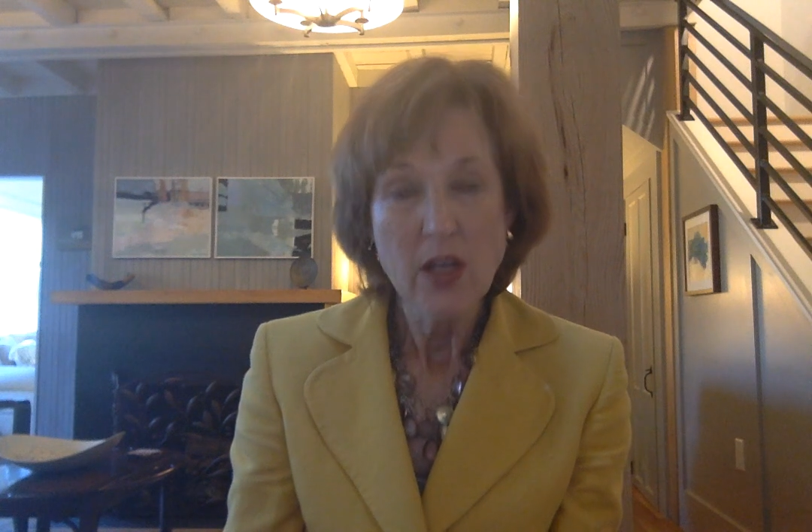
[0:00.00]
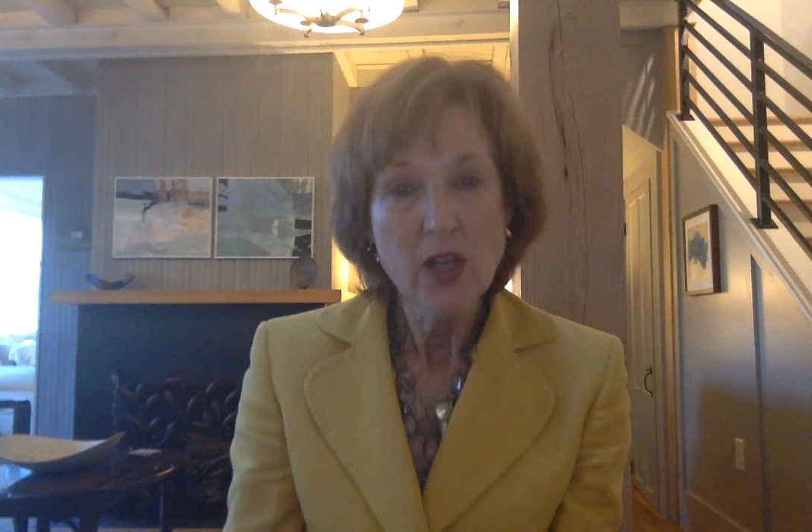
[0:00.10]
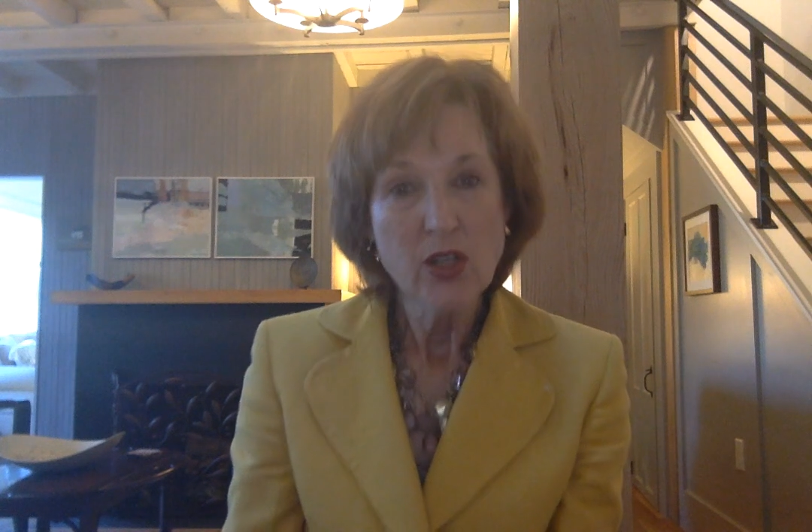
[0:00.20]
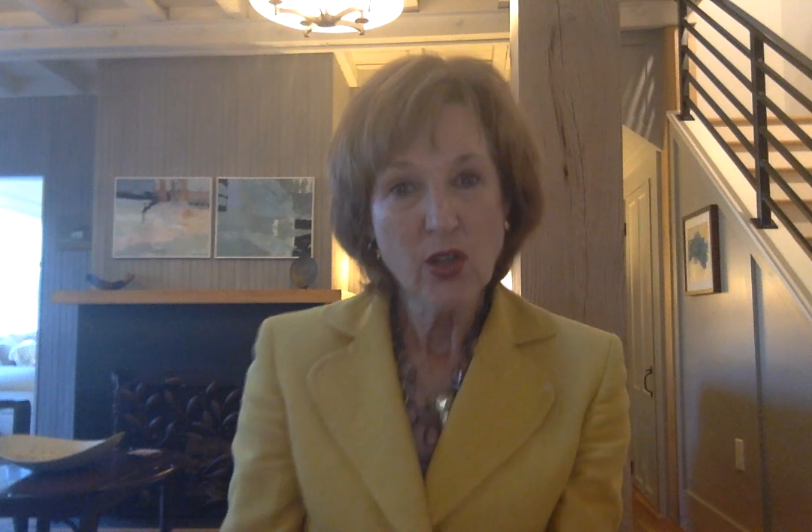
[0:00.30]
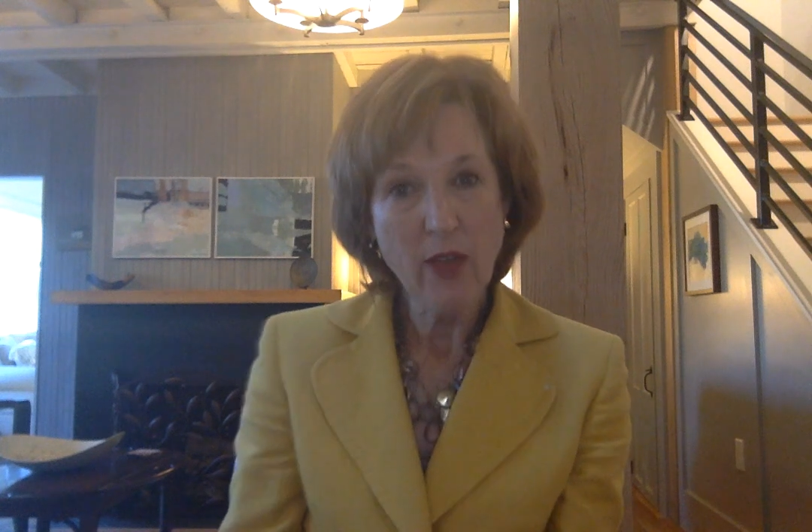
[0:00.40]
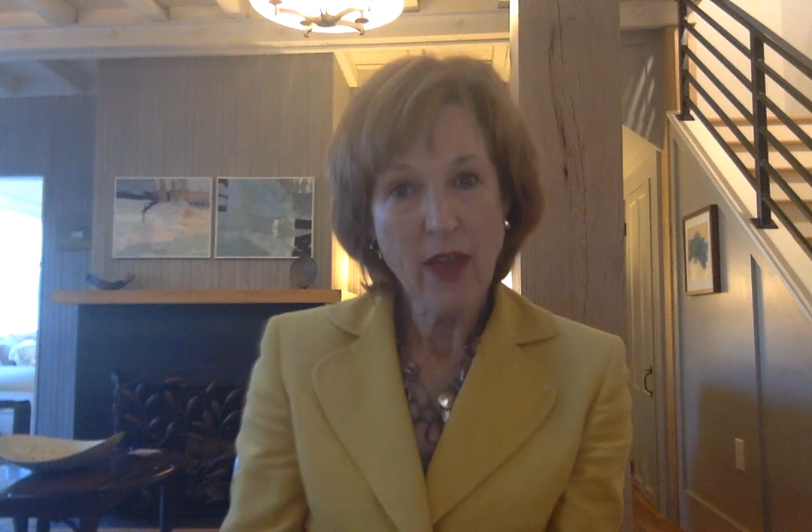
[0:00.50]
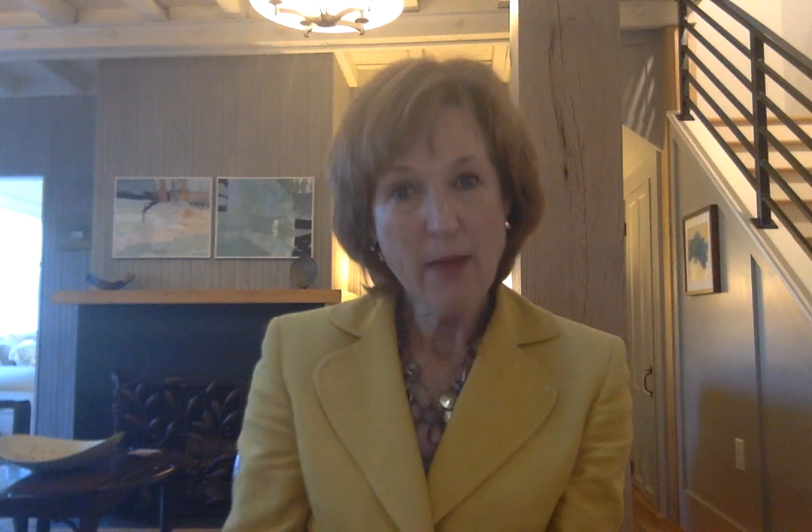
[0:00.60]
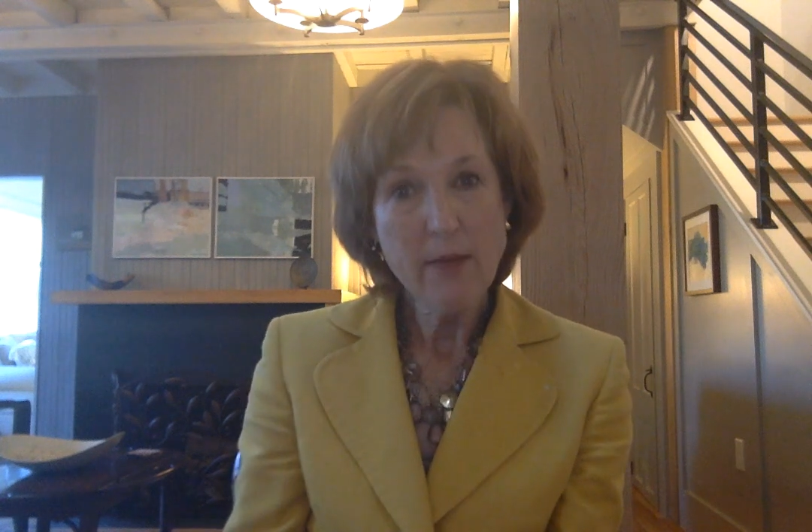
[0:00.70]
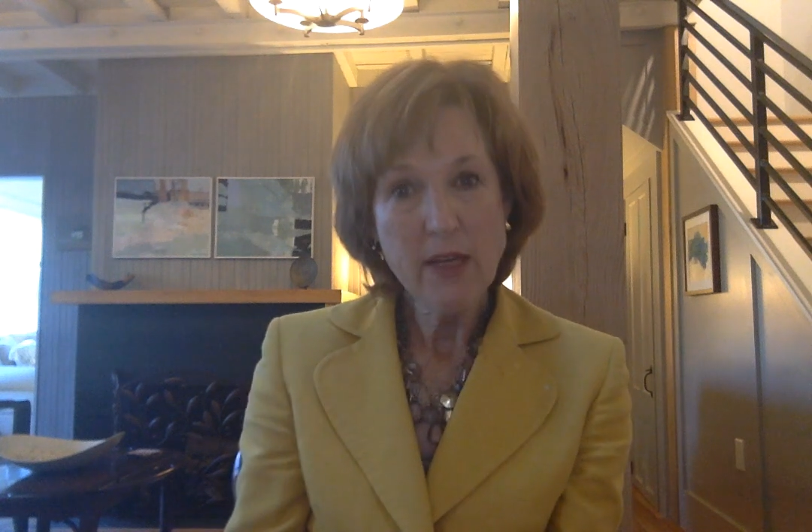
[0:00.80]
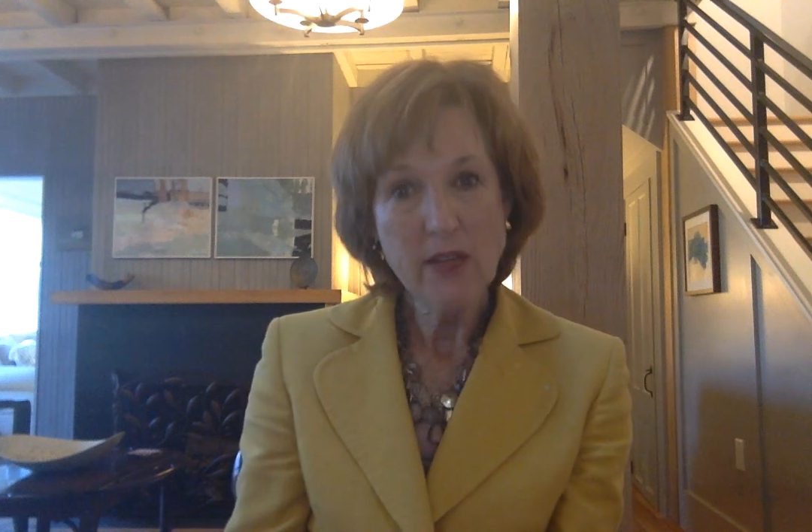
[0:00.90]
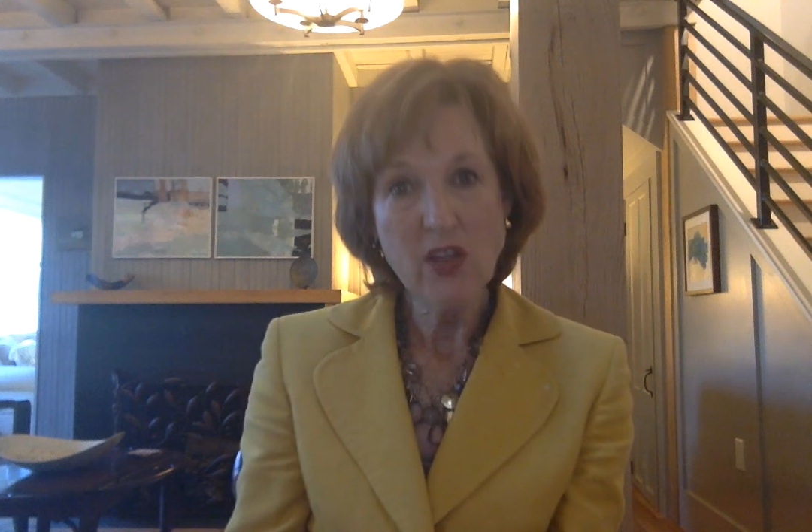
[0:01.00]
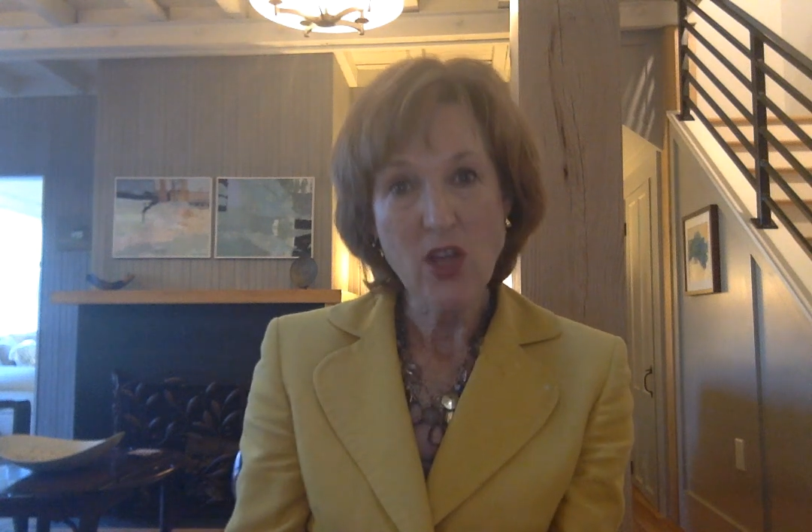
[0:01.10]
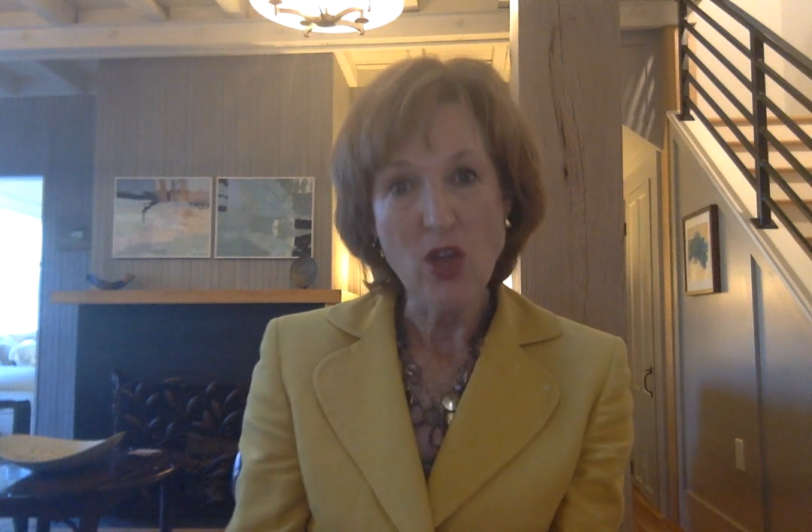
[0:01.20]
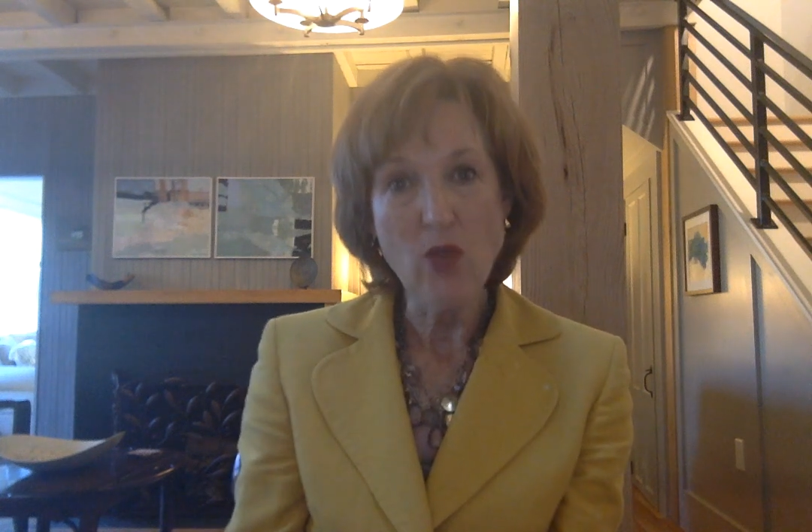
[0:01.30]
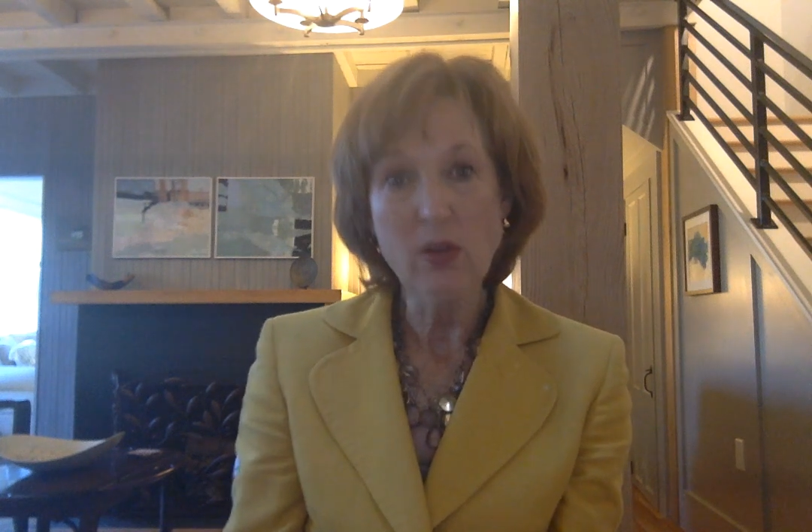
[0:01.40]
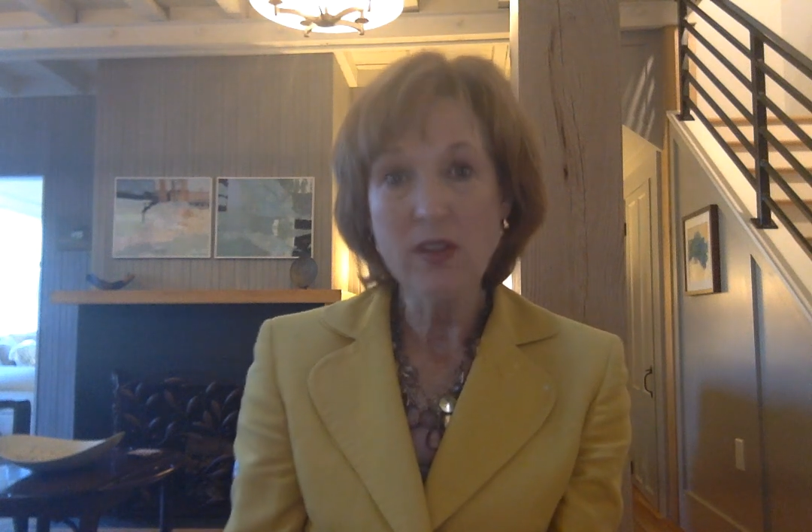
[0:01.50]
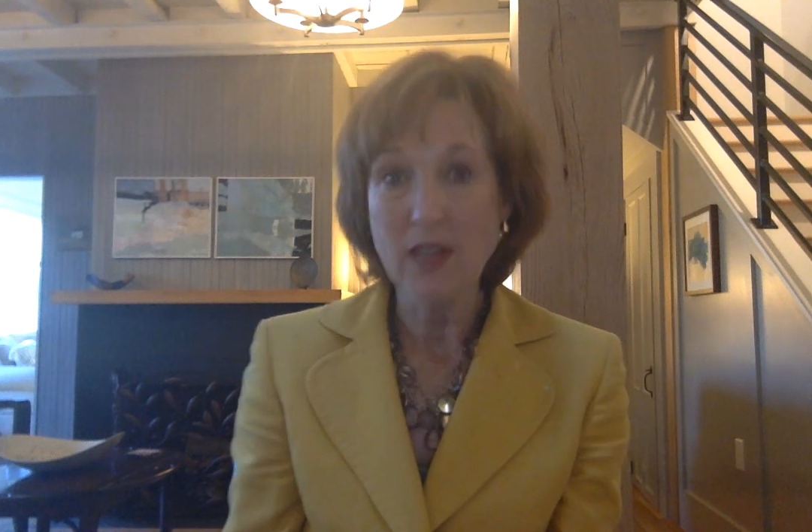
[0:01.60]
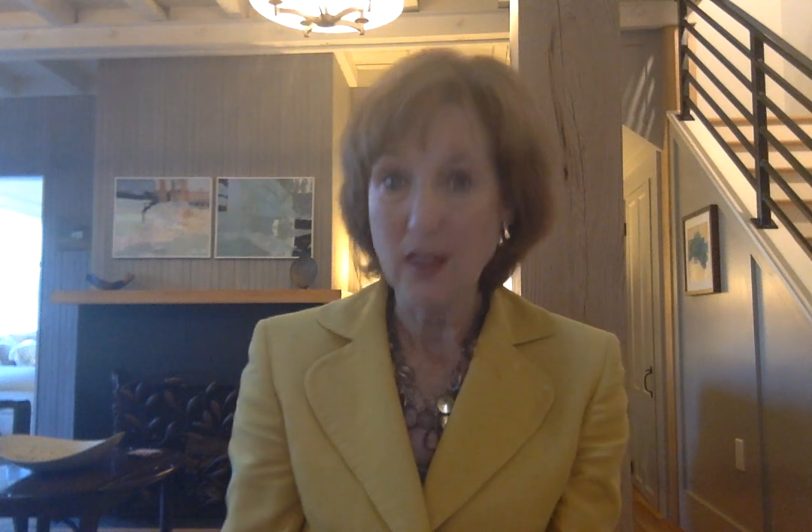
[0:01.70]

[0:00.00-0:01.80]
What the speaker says: So that means that you as the